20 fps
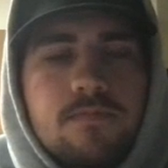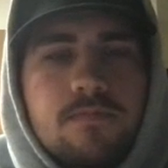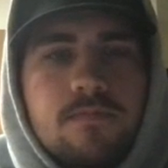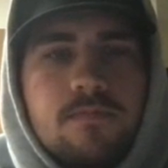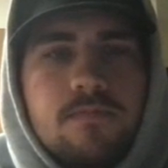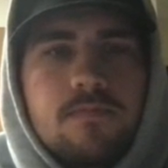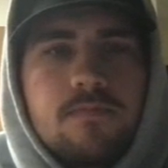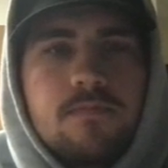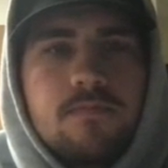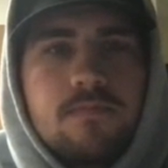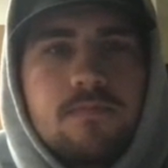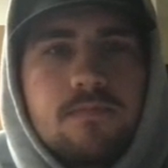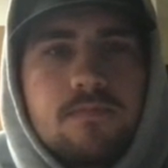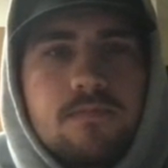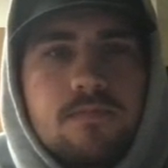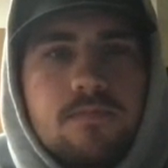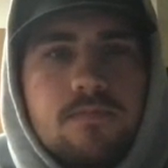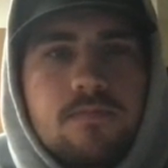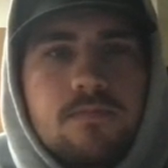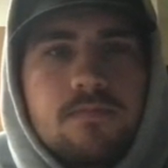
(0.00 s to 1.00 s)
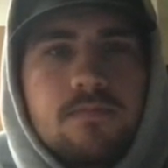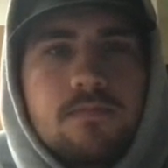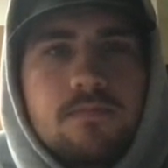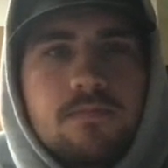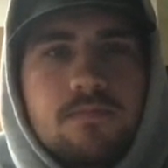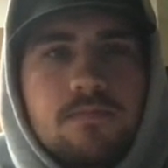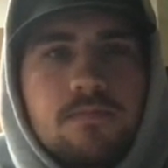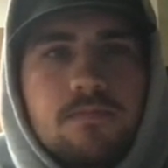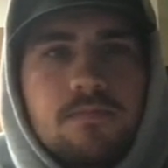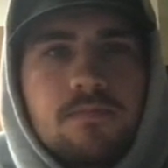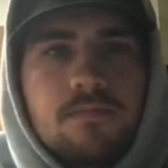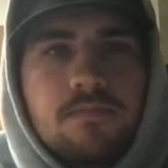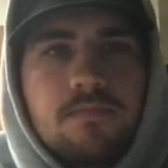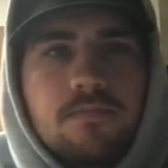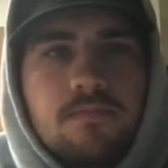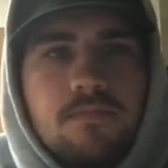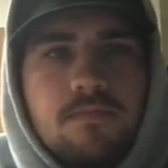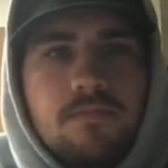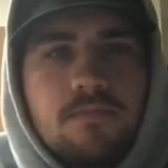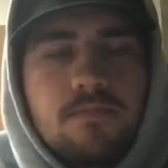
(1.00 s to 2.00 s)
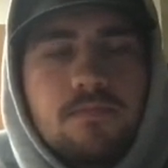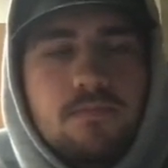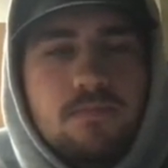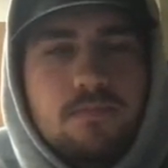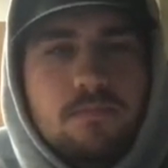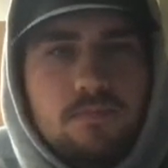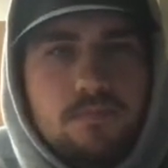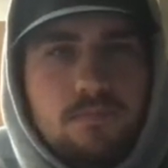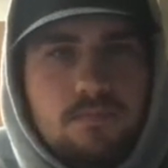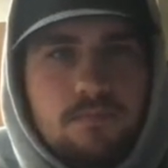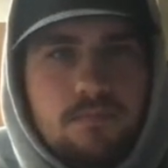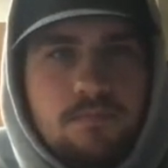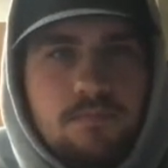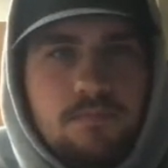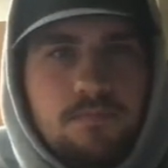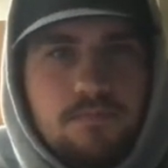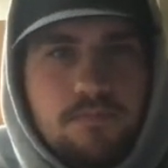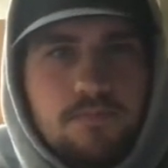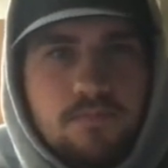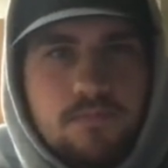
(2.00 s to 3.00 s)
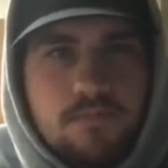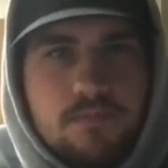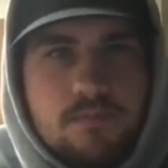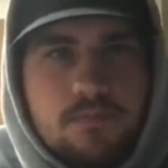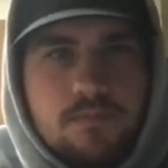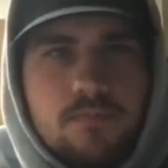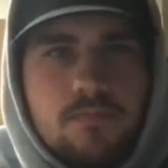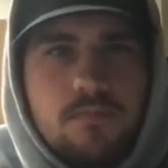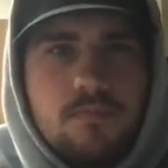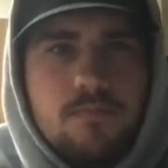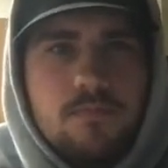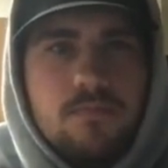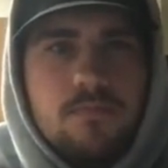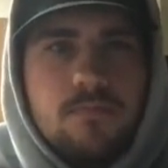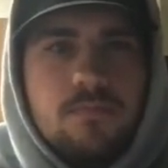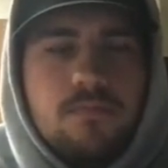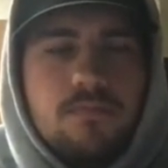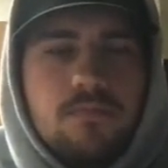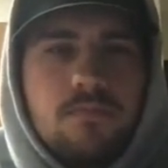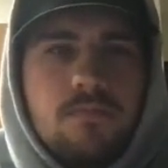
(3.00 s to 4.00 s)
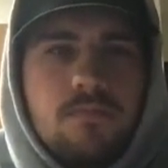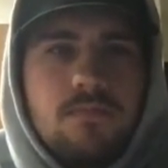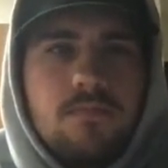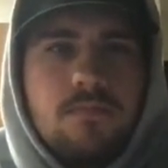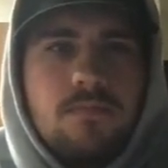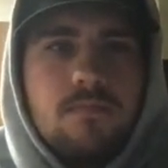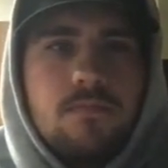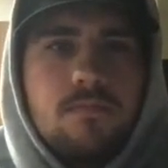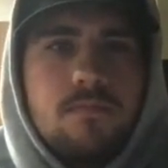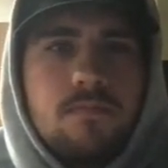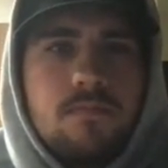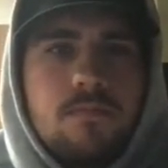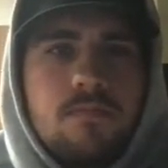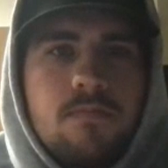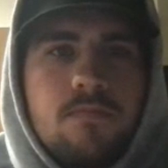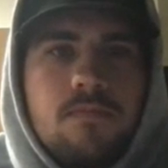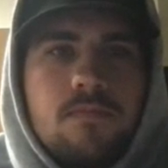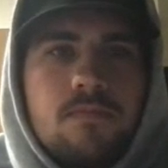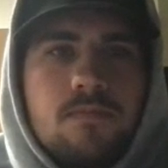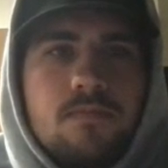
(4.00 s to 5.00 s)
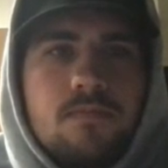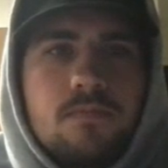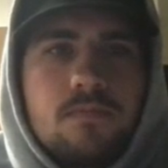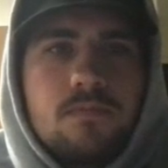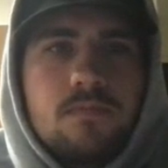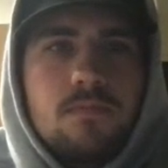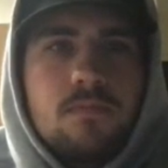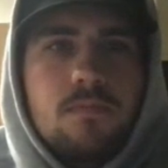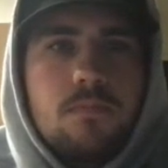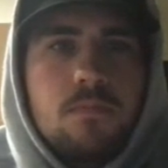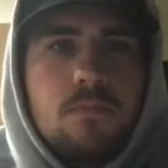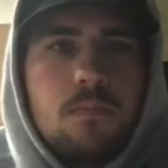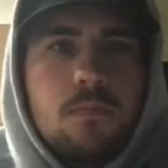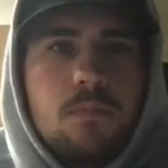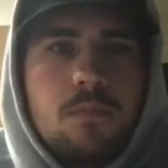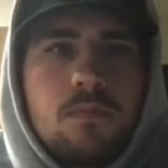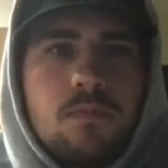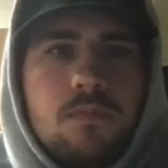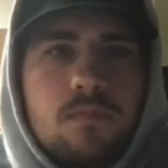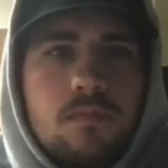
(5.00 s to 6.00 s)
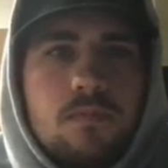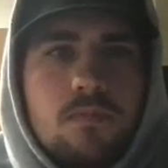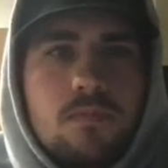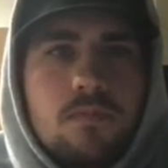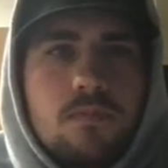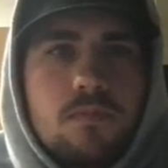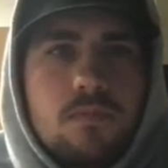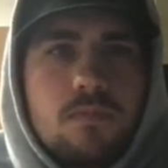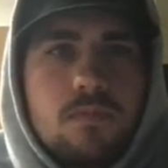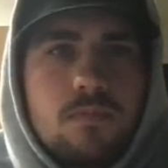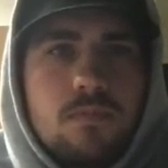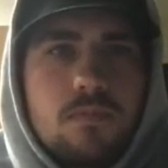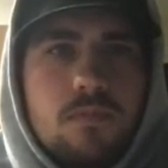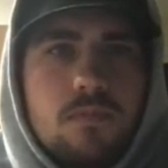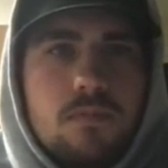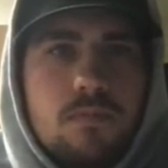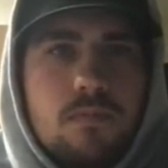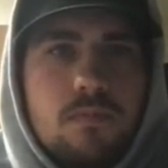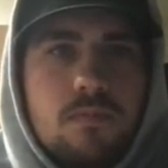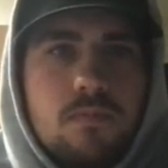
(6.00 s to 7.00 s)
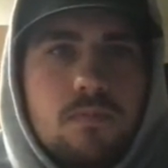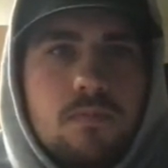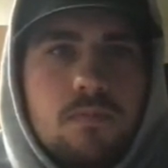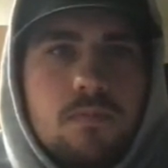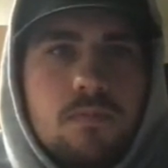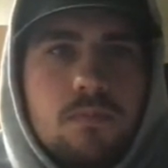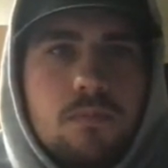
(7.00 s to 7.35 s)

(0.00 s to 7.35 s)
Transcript: No words are spoken by the person on screen.